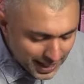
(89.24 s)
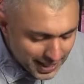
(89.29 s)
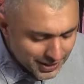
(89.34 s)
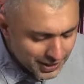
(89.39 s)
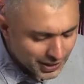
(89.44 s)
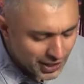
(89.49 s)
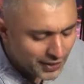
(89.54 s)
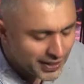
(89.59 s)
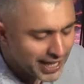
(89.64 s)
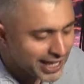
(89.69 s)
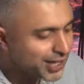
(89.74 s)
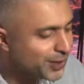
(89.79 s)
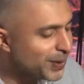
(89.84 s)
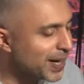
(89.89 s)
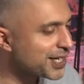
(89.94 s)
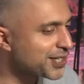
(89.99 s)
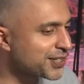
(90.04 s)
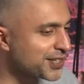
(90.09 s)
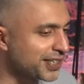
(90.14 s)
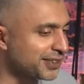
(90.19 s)
You know that
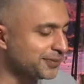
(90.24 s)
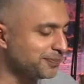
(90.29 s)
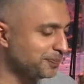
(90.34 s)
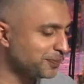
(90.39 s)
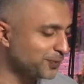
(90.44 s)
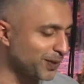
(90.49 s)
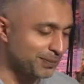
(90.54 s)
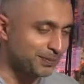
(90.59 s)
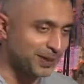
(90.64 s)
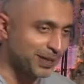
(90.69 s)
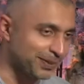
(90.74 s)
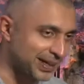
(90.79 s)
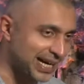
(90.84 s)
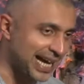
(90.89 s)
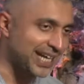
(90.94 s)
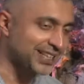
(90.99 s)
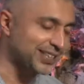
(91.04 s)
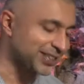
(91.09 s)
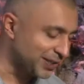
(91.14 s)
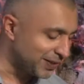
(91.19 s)
question when people
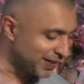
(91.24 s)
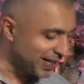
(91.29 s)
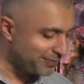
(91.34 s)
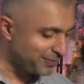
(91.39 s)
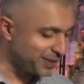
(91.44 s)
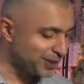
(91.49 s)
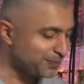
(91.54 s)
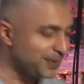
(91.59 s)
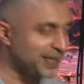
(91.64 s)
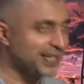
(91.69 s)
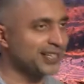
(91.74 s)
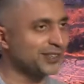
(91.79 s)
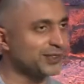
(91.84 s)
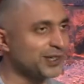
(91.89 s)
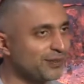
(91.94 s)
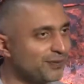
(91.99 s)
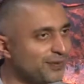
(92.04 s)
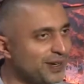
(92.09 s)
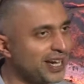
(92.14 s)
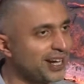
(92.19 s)
ask you, and I've been speaking
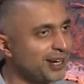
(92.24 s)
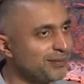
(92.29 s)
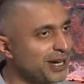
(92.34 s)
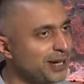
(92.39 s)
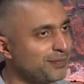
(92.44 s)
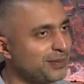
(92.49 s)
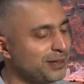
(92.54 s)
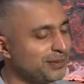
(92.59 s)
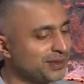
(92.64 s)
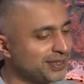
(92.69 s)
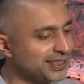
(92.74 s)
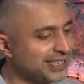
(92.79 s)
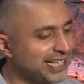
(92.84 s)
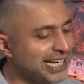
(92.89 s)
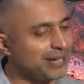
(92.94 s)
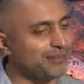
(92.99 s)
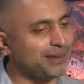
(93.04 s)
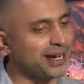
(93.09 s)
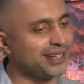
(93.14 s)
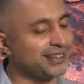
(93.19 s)
to a fair amount of people
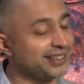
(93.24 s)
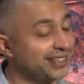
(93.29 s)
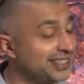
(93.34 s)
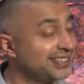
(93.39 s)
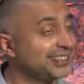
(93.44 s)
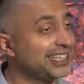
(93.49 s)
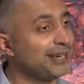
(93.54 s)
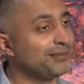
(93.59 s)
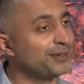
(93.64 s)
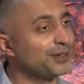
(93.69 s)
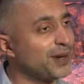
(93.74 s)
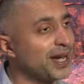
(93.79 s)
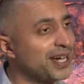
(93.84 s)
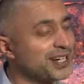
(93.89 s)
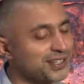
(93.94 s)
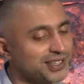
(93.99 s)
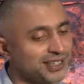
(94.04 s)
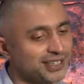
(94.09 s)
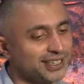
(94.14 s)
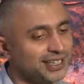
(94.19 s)
today about this same
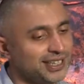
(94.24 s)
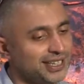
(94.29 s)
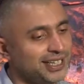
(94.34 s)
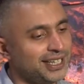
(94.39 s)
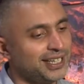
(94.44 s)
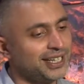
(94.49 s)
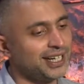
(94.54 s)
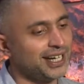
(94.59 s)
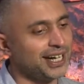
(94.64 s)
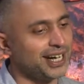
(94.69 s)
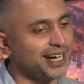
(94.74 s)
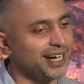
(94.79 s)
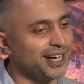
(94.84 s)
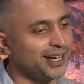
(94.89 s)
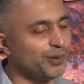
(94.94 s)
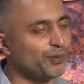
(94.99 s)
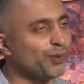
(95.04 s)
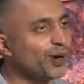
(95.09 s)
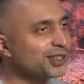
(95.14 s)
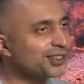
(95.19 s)
question,
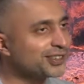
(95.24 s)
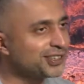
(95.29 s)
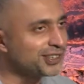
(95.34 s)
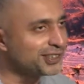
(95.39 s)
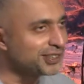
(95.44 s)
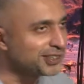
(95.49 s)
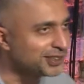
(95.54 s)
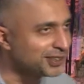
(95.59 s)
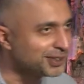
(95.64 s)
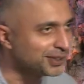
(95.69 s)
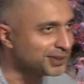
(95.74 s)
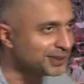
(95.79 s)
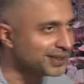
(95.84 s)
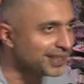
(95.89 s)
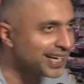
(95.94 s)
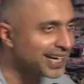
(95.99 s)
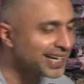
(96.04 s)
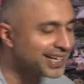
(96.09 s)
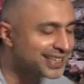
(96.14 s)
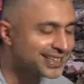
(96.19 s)
uh, what do you do?
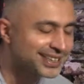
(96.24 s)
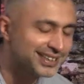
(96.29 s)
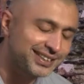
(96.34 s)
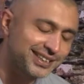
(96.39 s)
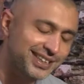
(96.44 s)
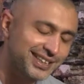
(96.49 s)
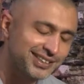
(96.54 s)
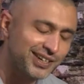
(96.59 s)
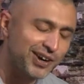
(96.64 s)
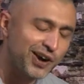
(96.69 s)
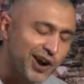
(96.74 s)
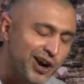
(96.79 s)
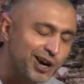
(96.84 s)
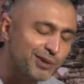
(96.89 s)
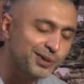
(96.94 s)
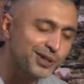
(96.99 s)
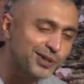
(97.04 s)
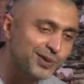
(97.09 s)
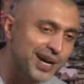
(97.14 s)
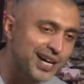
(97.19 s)
And it's, it's a
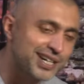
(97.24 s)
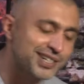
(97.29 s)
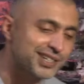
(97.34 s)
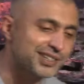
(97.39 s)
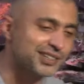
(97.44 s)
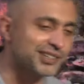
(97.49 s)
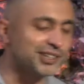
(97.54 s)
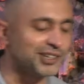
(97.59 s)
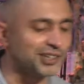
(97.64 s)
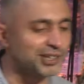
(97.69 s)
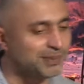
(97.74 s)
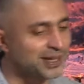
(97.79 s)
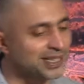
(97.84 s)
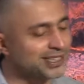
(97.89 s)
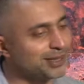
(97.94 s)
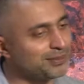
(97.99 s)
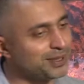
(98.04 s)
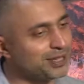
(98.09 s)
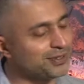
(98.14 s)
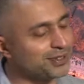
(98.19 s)
horrible question. You know, you meet
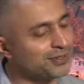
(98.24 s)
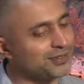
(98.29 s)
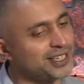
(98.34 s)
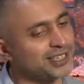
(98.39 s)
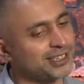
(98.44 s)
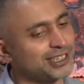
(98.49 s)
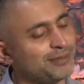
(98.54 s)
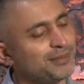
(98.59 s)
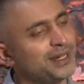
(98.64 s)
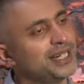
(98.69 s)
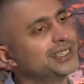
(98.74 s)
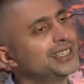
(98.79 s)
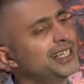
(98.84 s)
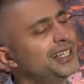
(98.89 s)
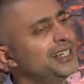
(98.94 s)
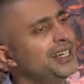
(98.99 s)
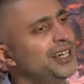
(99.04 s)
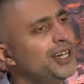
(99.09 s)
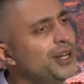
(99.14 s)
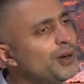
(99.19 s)
somebody for the first time and they say,
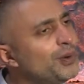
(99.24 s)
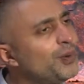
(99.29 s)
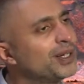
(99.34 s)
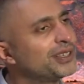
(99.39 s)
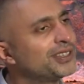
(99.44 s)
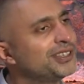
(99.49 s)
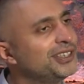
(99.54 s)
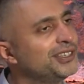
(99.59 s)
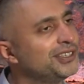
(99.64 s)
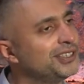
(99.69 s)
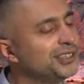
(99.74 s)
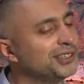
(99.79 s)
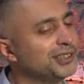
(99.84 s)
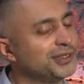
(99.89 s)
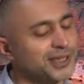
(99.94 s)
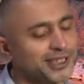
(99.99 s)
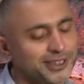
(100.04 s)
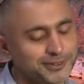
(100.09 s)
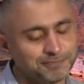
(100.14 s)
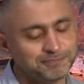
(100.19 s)
what do you
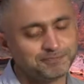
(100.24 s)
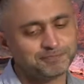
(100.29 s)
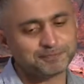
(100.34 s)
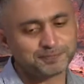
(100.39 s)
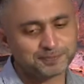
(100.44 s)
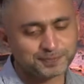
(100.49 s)
do? And